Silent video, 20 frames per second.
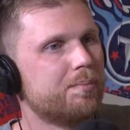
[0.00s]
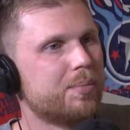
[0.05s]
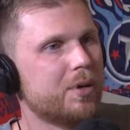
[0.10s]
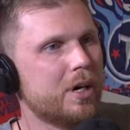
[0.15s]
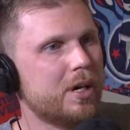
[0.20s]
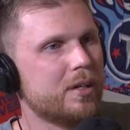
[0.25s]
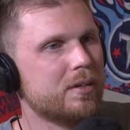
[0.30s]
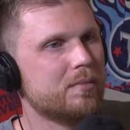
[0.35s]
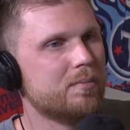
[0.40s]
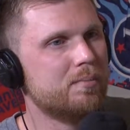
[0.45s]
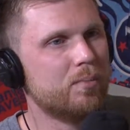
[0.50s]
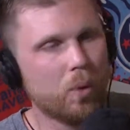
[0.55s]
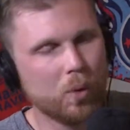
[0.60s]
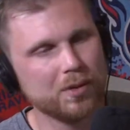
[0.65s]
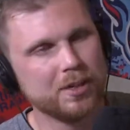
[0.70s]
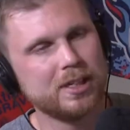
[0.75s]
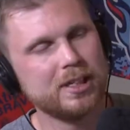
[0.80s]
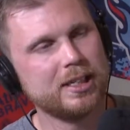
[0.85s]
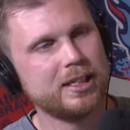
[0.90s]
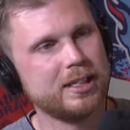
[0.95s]
But more
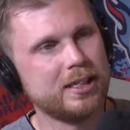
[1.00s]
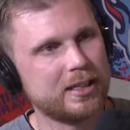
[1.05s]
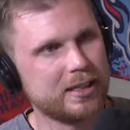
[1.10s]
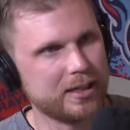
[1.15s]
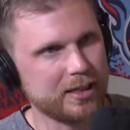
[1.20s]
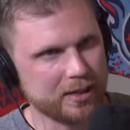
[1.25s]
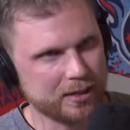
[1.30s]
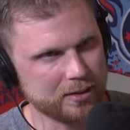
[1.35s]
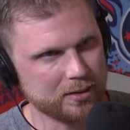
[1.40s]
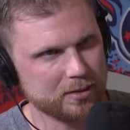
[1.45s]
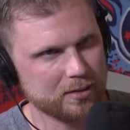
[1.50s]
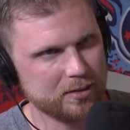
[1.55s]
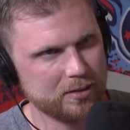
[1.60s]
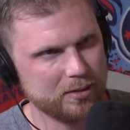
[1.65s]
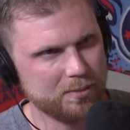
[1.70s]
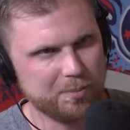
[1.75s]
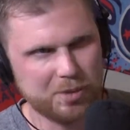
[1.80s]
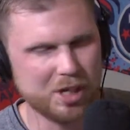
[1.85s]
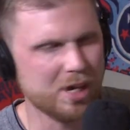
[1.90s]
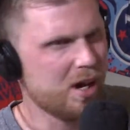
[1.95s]
than anything,
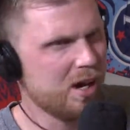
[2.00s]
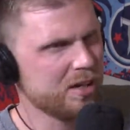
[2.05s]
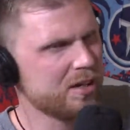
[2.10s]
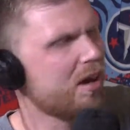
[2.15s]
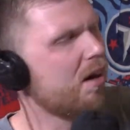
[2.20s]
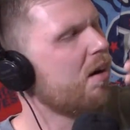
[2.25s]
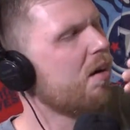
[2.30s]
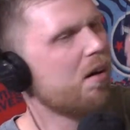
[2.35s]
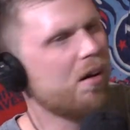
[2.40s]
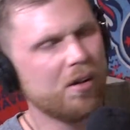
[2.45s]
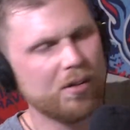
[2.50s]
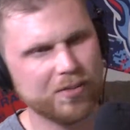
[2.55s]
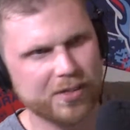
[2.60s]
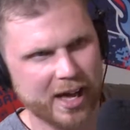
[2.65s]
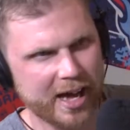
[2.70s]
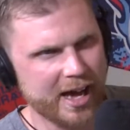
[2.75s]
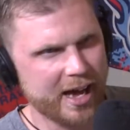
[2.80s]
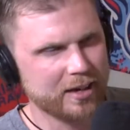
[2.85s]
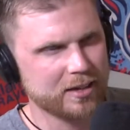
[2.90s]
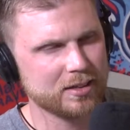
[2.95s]
beyond all
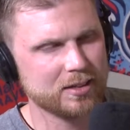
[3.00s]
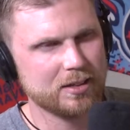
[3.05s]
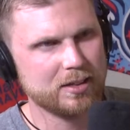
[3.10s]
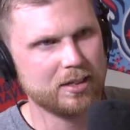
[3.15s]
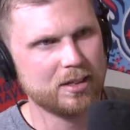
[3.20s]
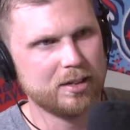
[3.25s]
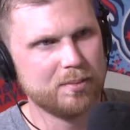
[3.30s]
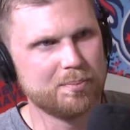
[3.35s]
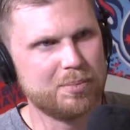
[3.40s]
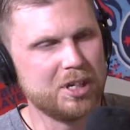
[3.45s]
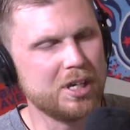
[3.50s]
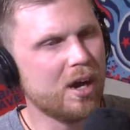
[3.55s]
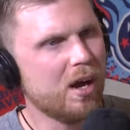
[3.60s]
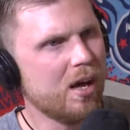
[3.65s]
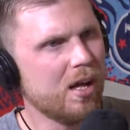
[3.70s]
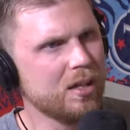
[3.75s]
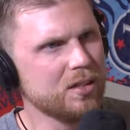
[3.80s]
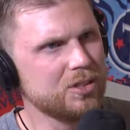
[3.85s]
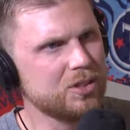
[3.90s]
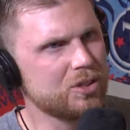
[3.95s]
that,
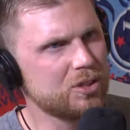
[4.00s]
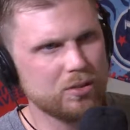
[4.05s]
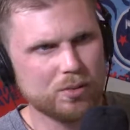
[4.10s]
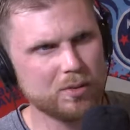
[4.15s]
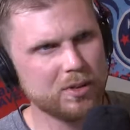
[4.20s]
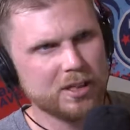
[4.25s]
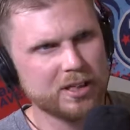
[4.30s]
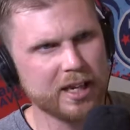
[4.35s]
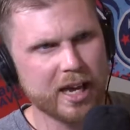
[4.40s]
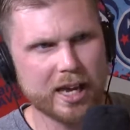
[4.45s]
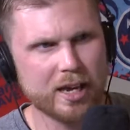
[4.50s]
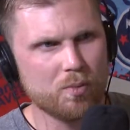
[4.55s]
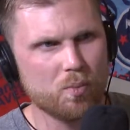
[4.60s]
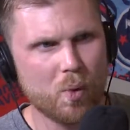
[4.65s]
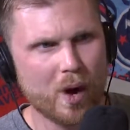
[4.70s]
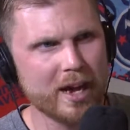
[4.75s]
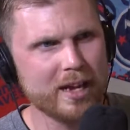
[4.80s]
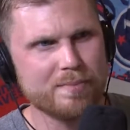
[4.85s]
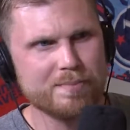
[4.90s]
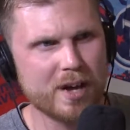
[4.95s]
beyond snorting a
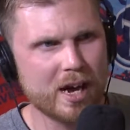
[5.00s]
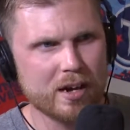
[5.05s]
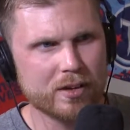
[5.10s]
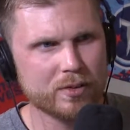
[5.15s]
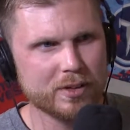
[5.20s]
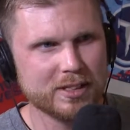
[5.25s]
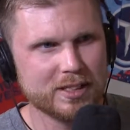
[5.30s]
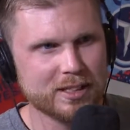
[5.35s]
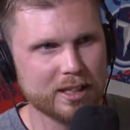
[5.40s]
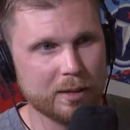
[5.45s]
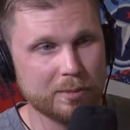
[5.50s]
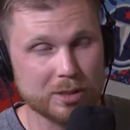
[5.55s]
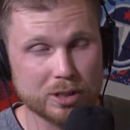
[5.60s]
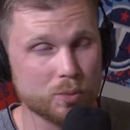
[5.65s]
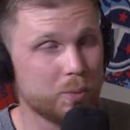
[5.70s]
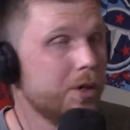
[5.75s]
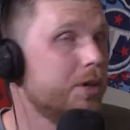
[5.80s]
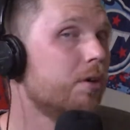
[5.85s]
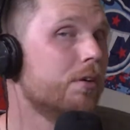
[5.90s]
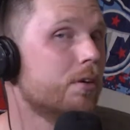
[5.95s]
white powdery
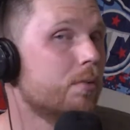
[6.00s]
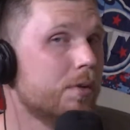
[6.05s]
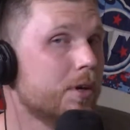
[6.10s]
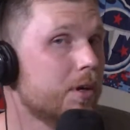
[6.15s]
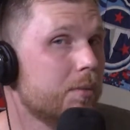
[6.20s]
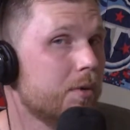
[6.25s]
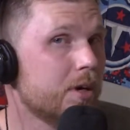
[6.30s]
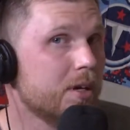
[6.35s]
substance, we don't know what it was.